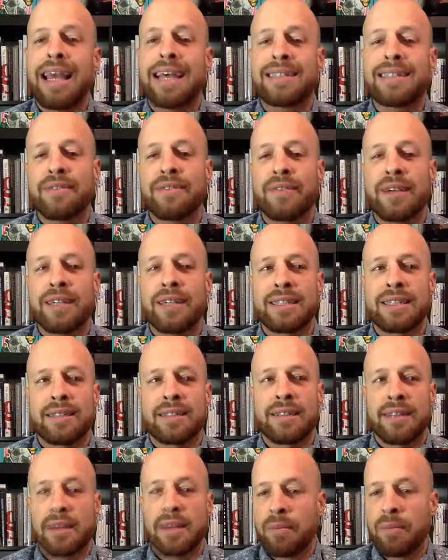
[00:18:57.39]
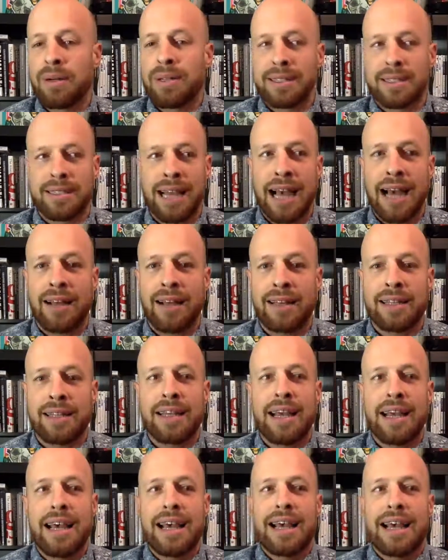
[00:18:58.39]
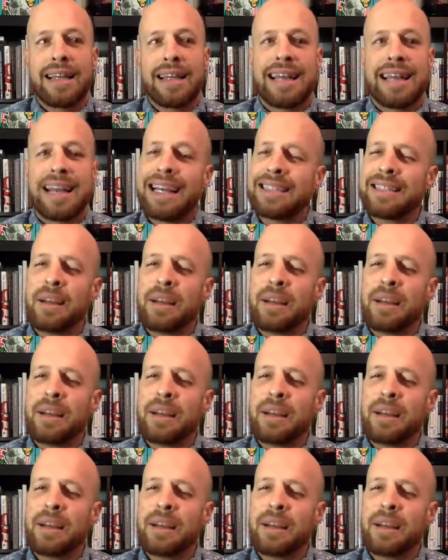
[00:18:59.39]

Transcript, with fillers: has a very deliberate style that isn't